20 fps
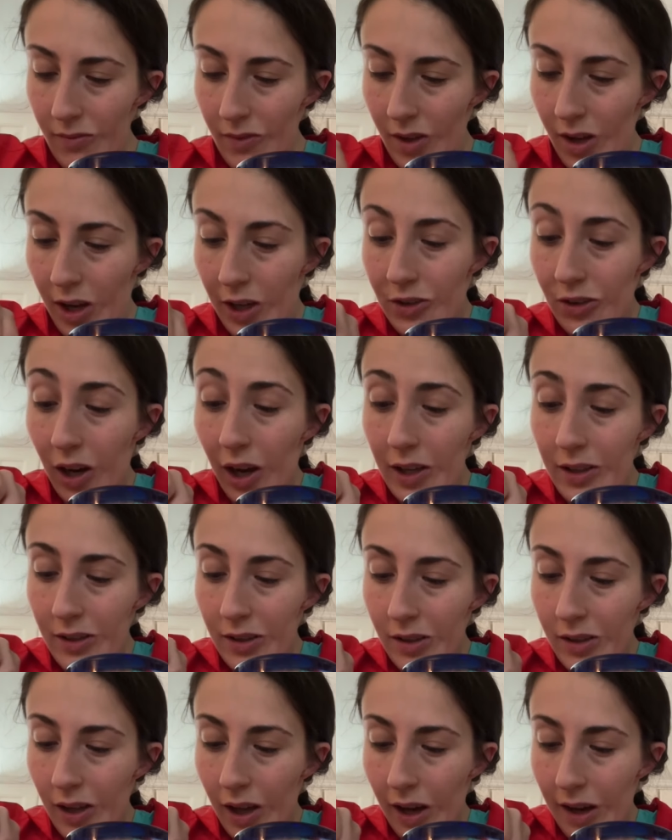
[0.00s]
which I
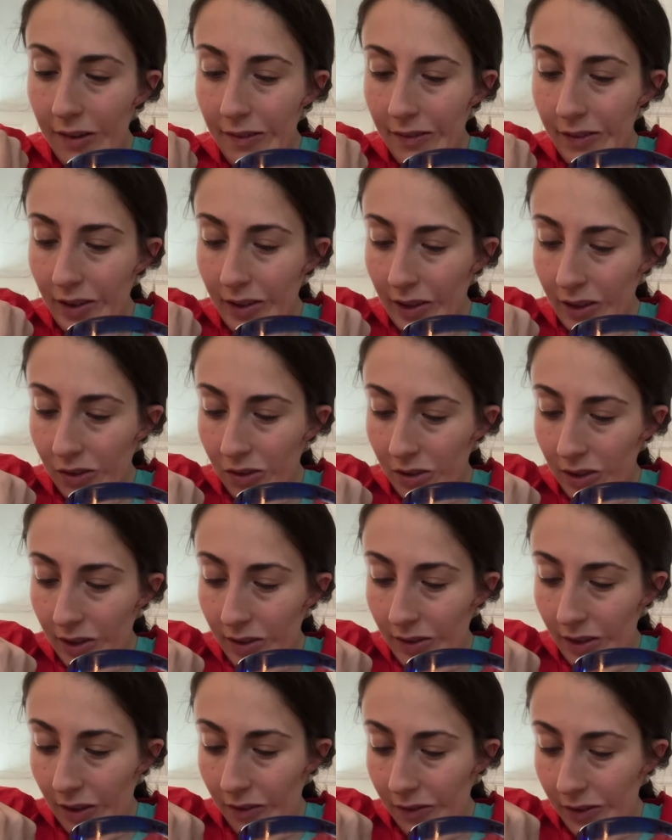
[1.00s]
have electrolytes
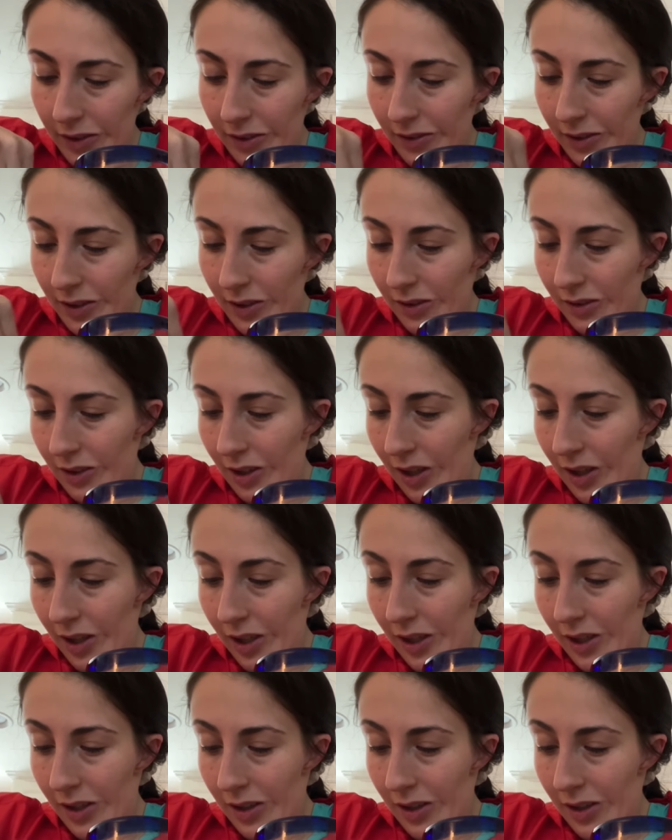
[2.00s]
every single day.